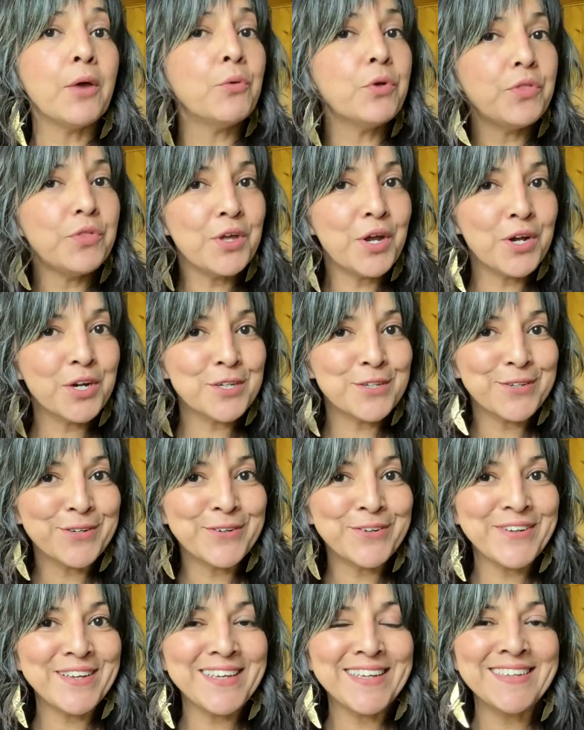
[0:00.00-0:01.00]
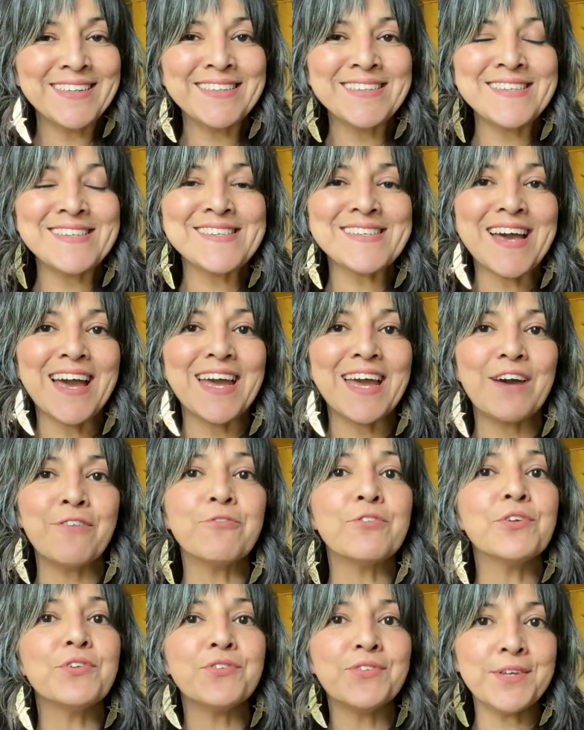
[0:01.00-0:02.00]
with the Arcturians. I have
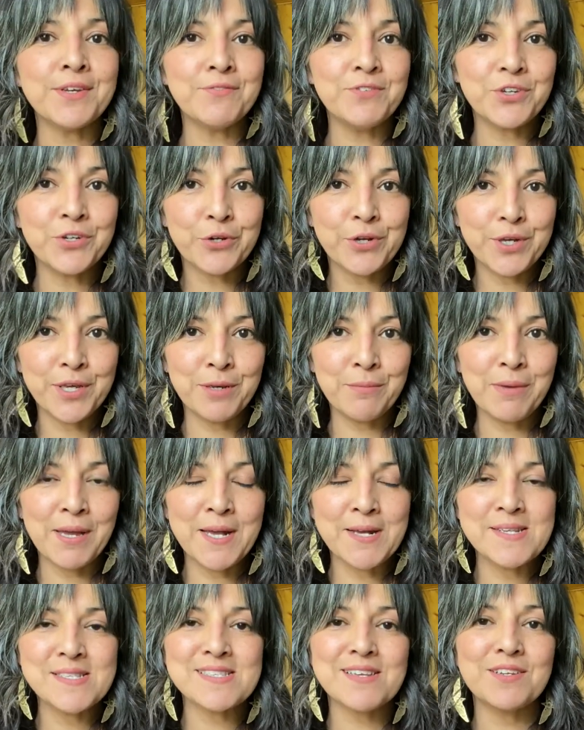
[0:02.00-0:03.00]
received your emails.